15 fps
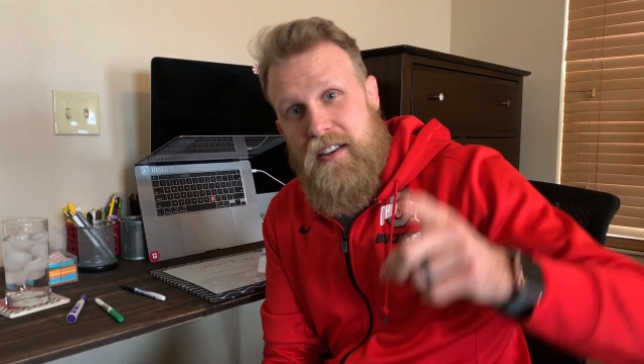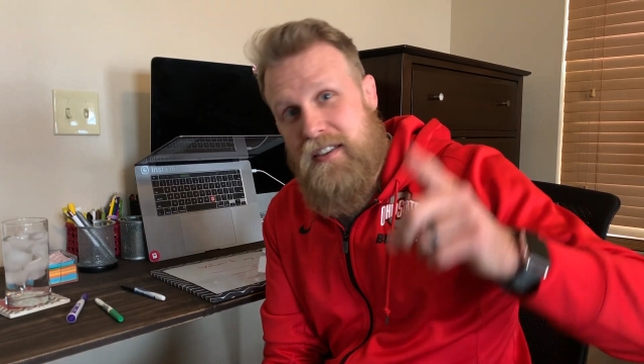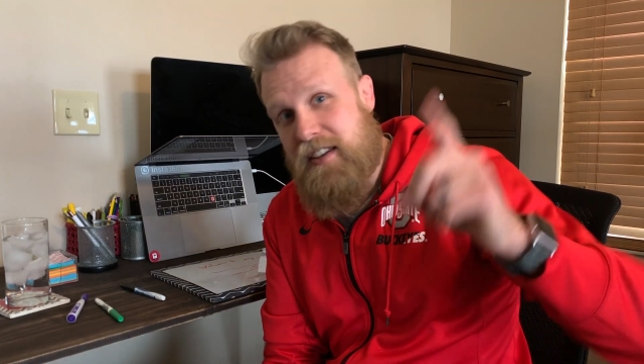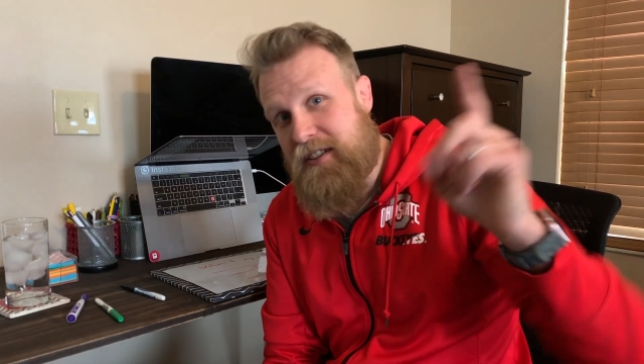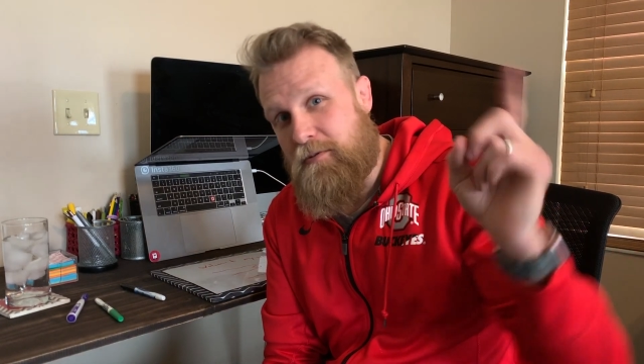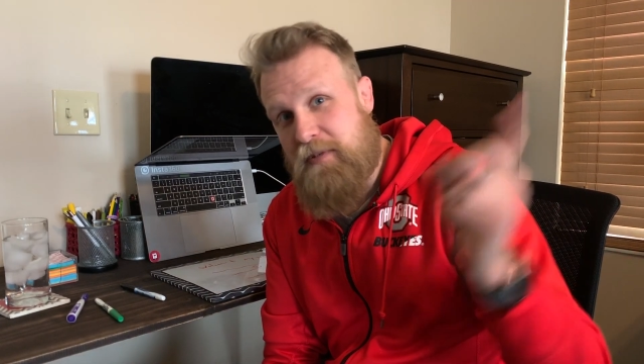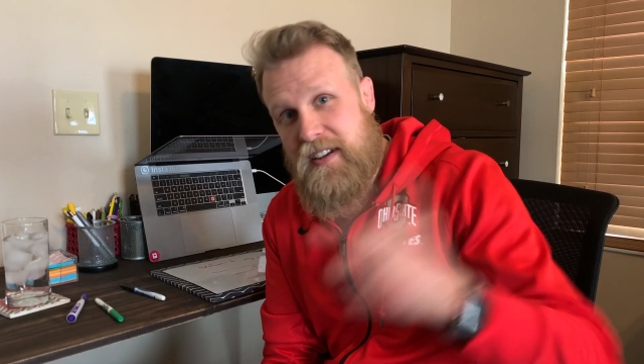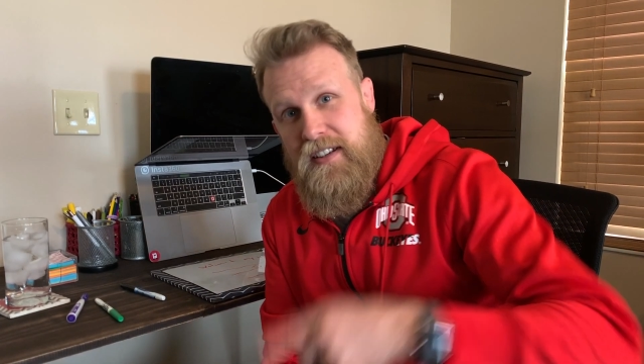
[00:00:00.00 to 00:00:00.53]

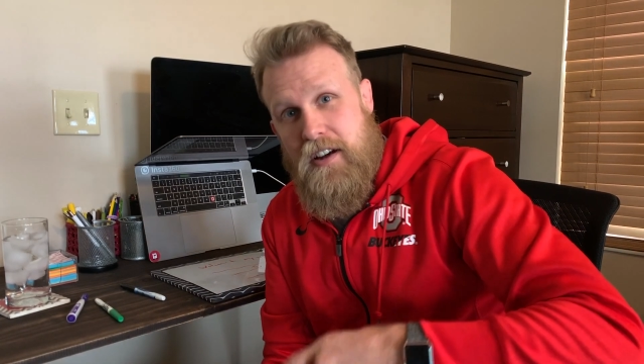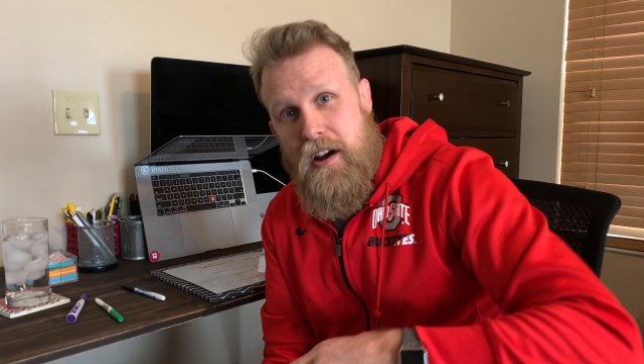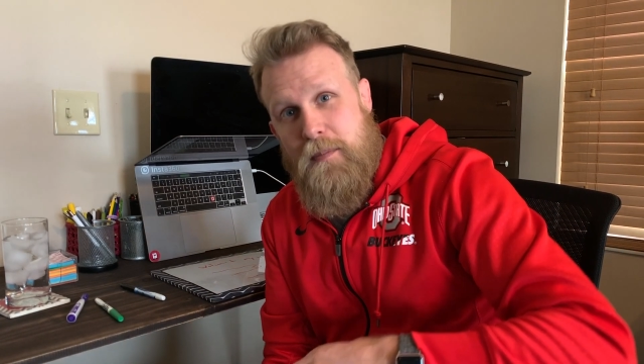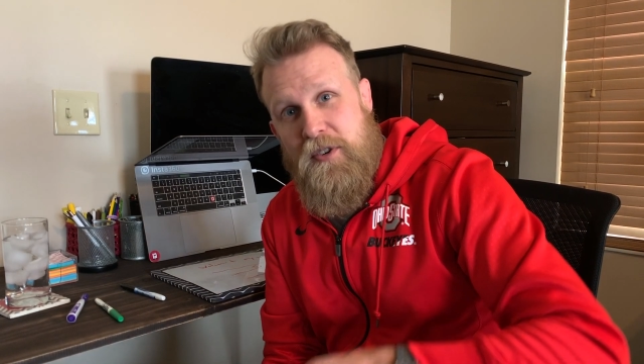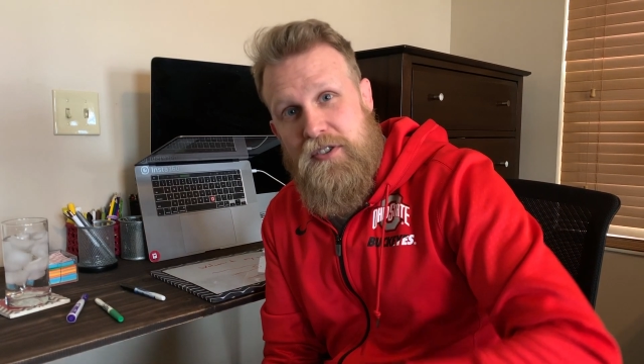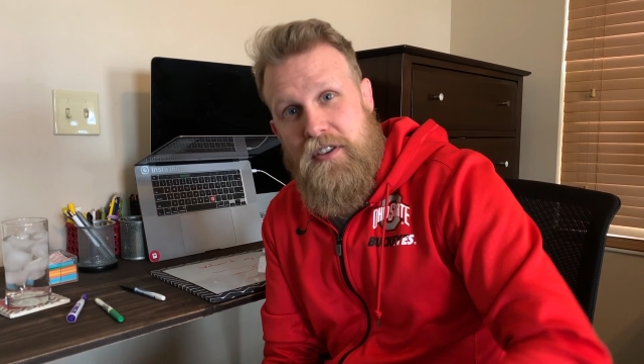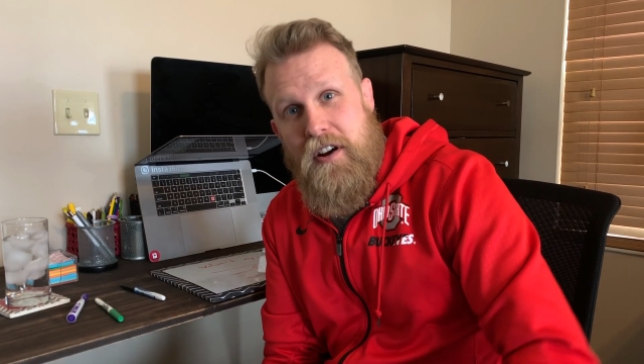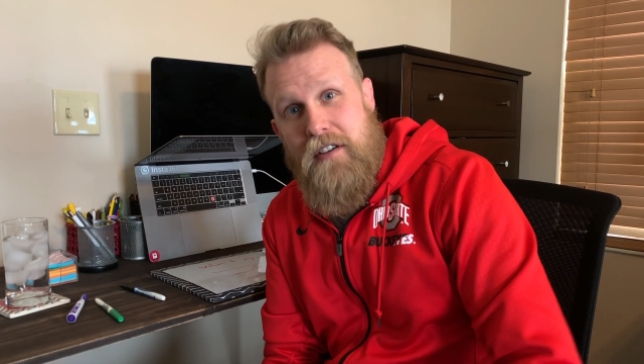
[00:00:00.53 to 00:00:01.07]
This week's
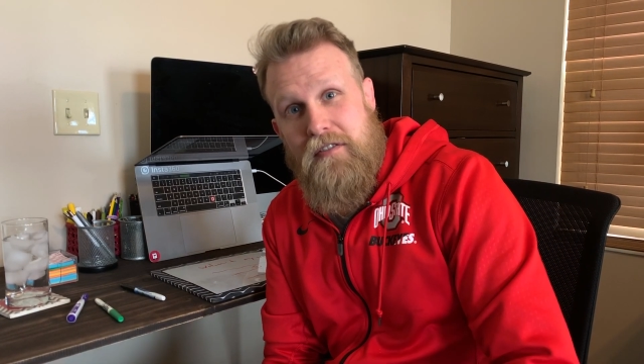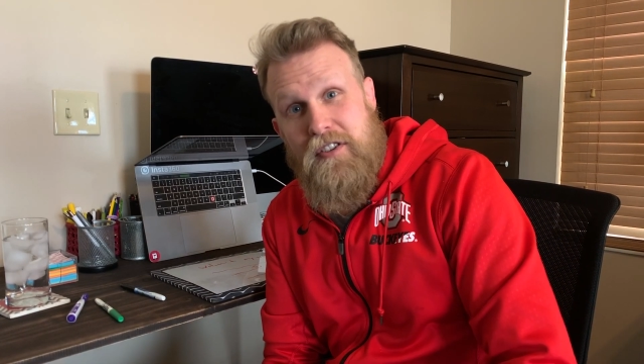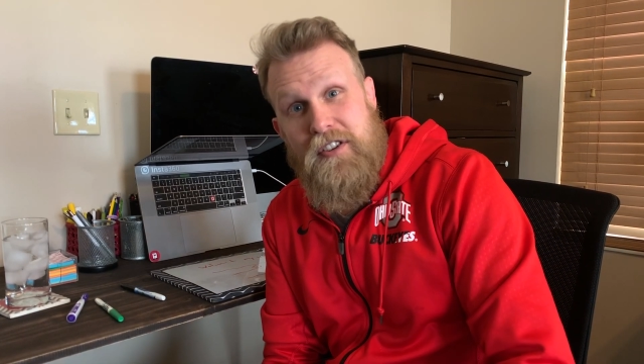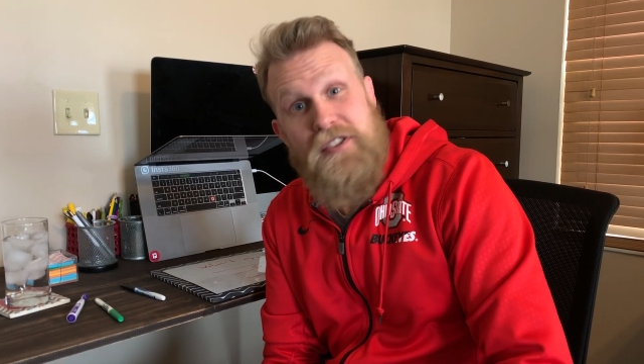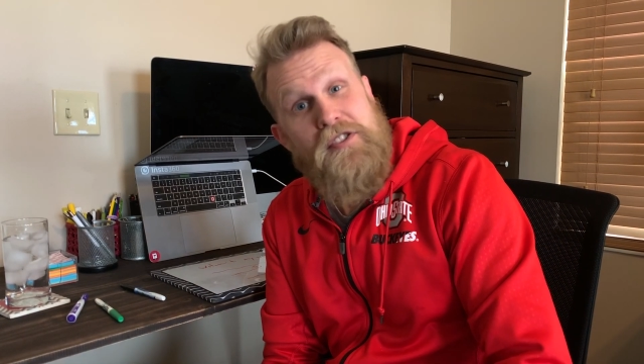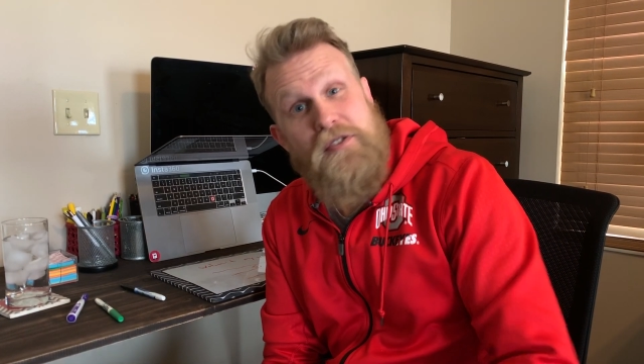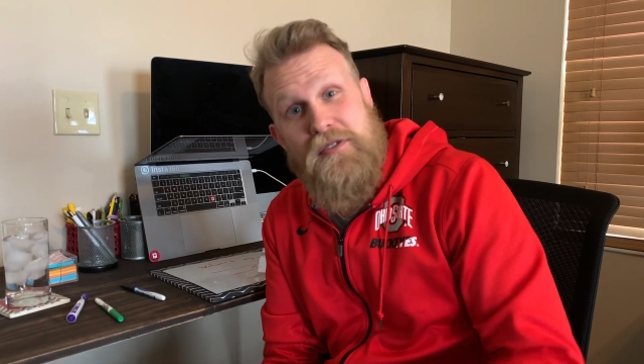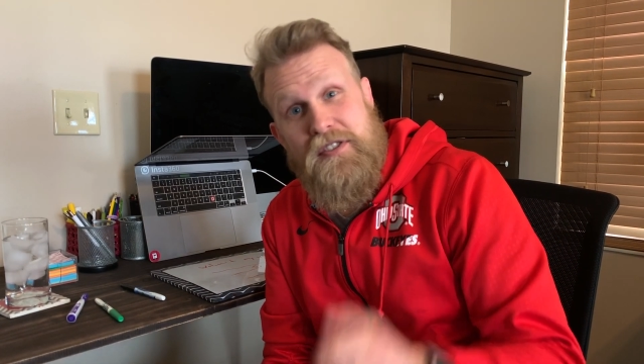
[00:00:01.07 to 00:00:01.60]
almost over.
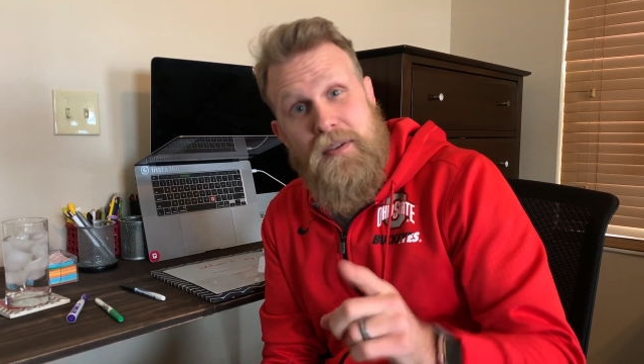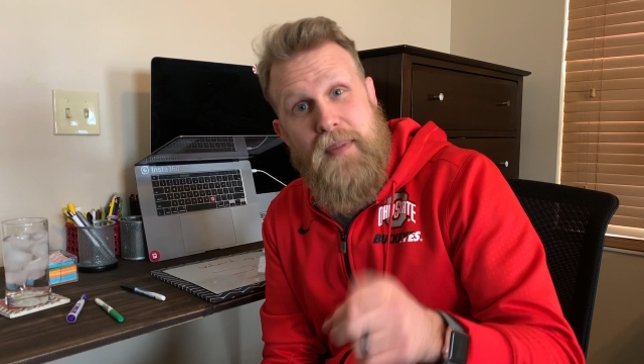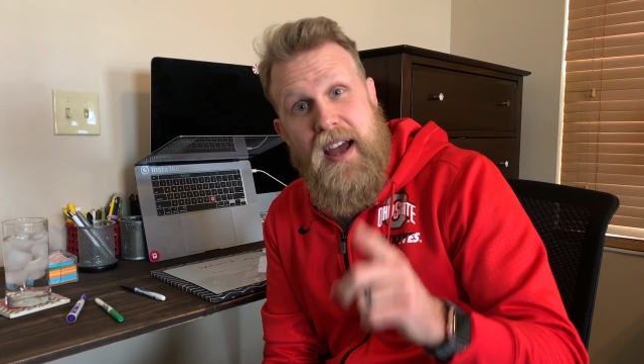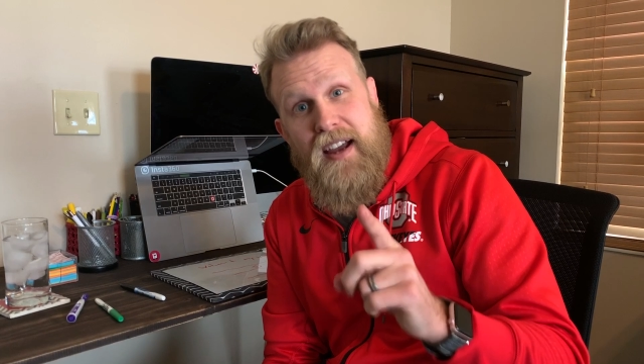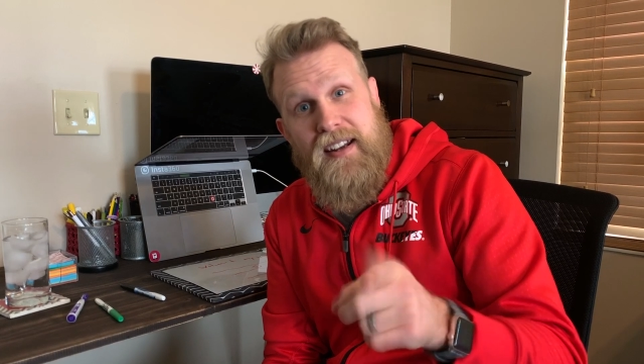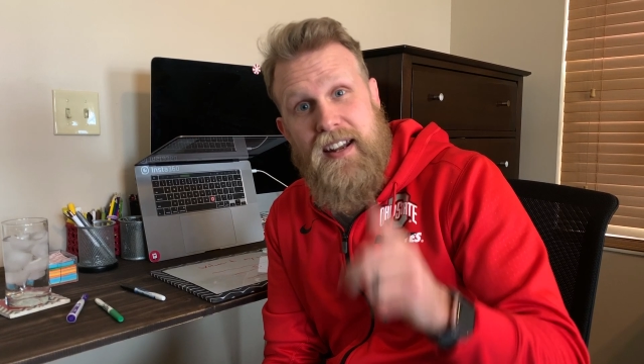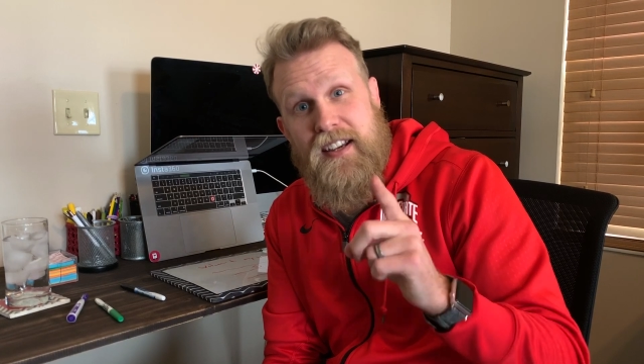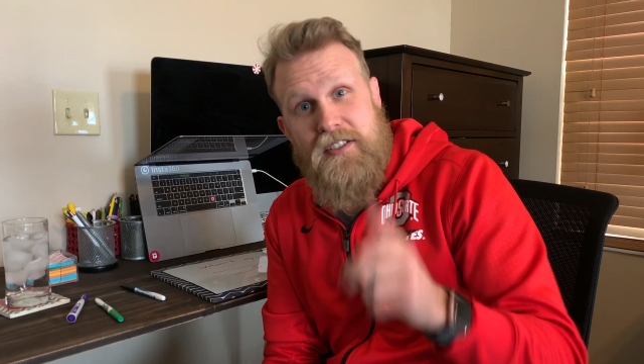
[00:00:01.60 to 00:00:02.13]
The students are
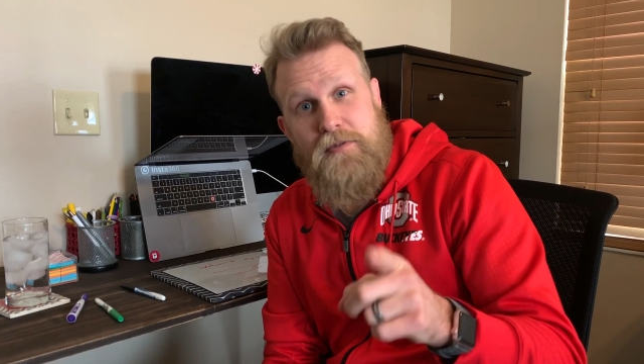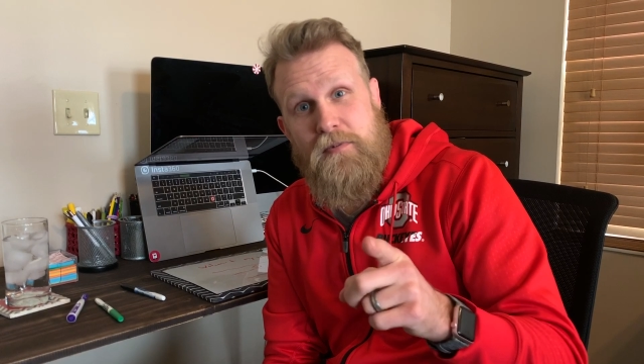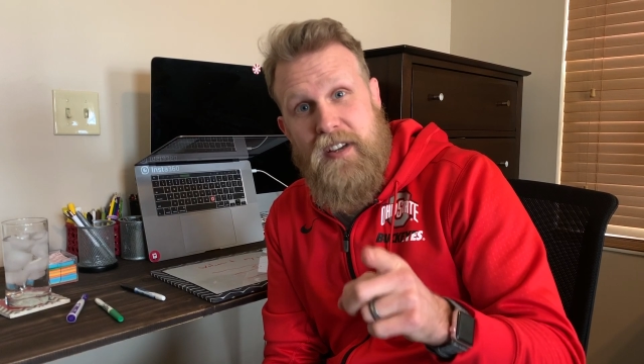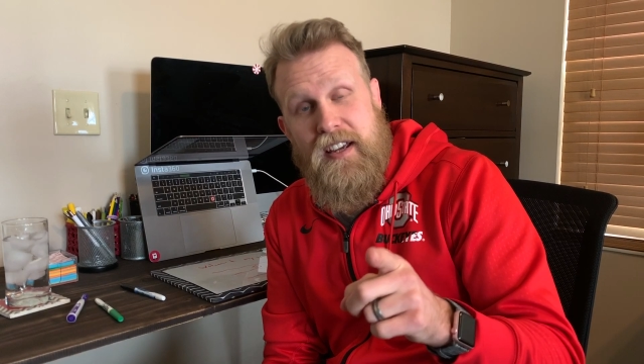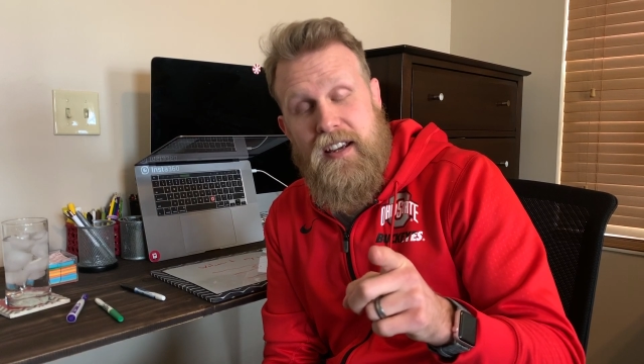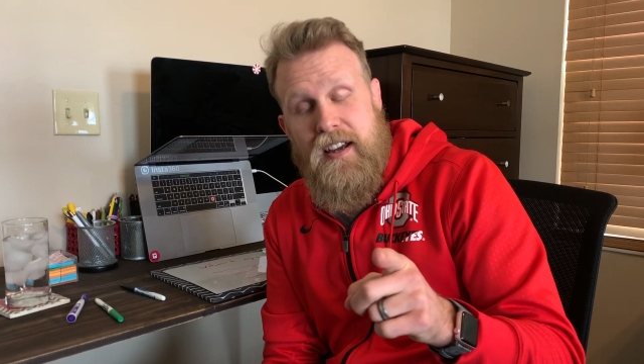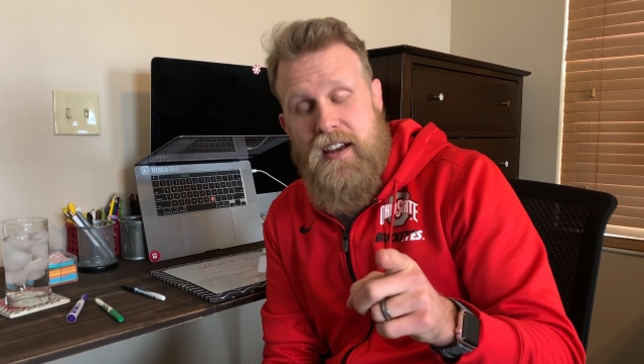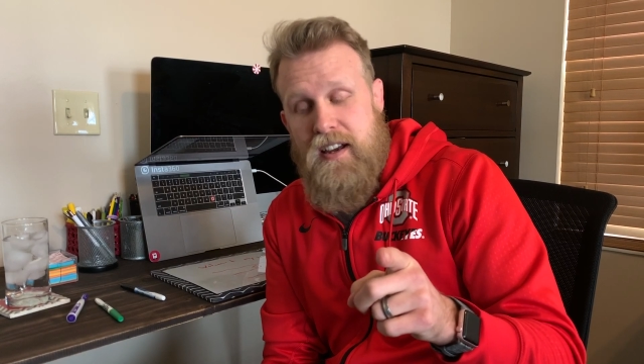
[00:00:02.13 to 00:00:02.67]
back next
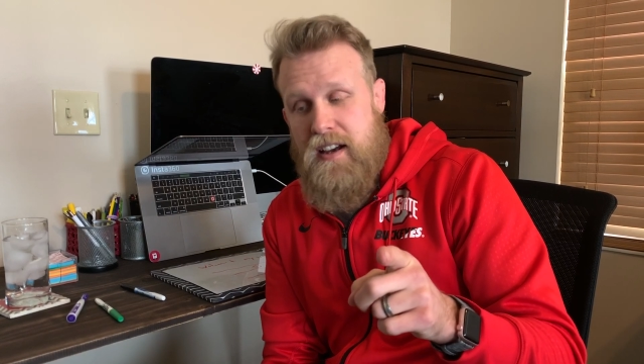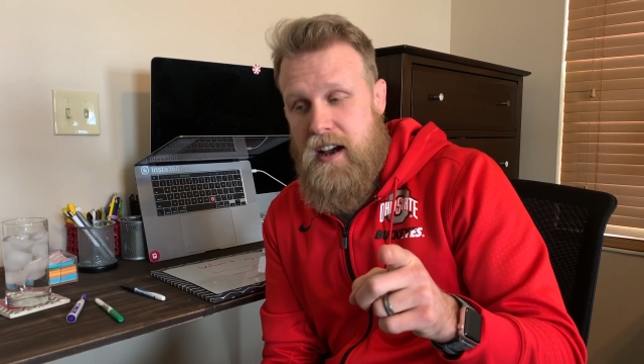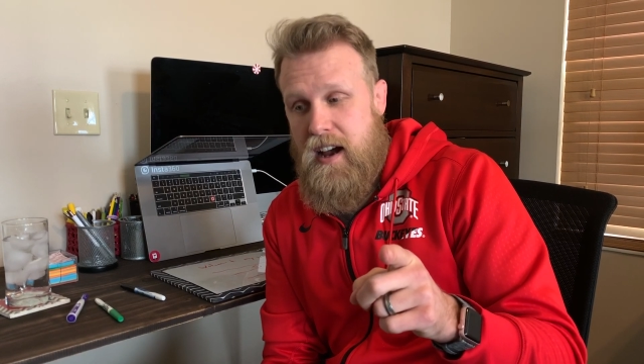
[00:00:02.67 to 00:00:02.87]
week.